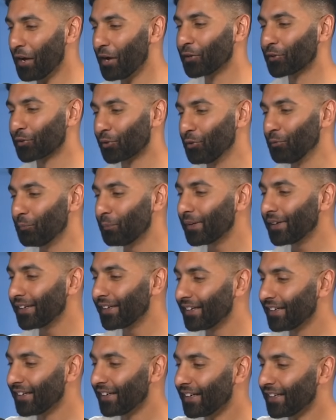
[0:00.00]
Group
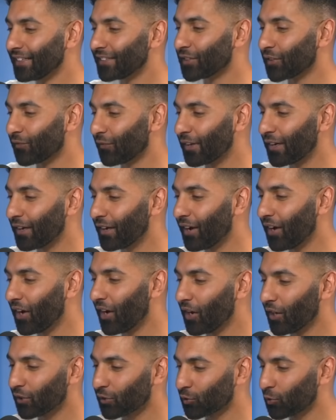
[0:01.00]
B, Sevilla,
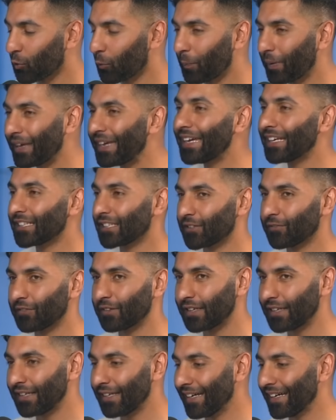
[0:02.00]
Arsenal,
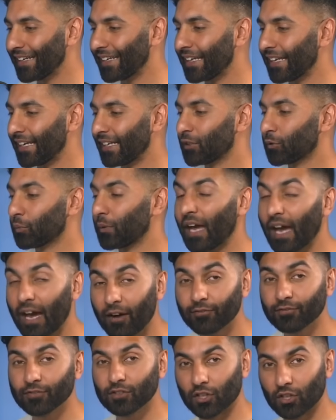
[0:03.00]
PSV and Lens. We
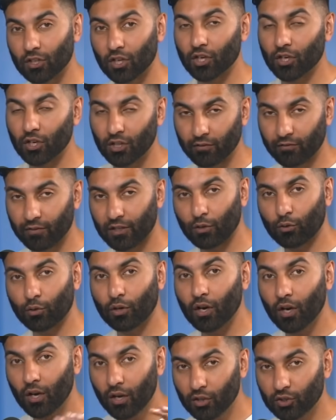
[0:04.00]
have done another video
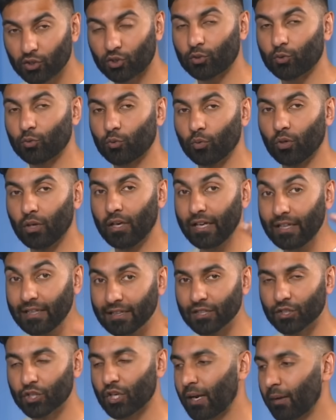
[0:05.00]
on Arsenal
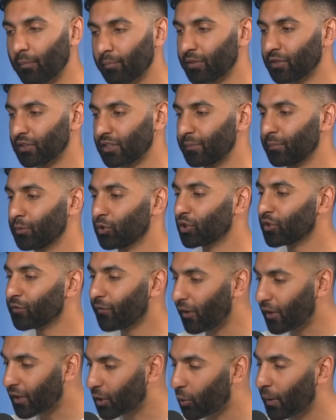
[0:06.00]
in the Champions League, but just
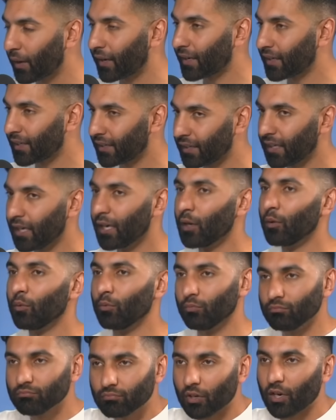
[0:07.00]
very quickly,
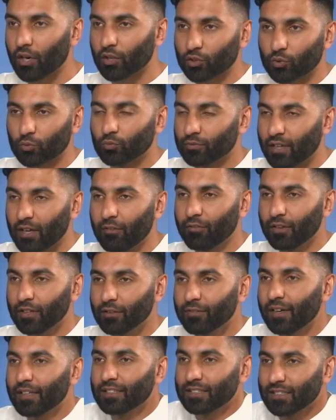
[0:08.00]
Arsenal definitely
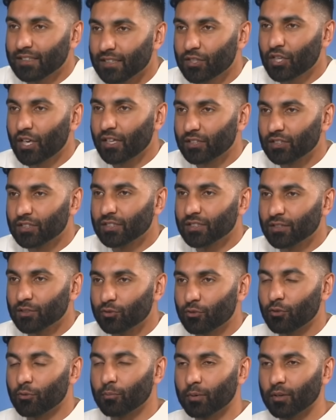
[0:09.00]
fancy their chances in this
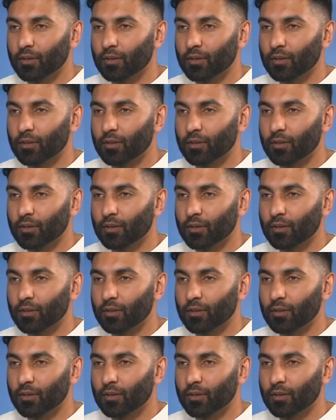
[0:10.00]
group.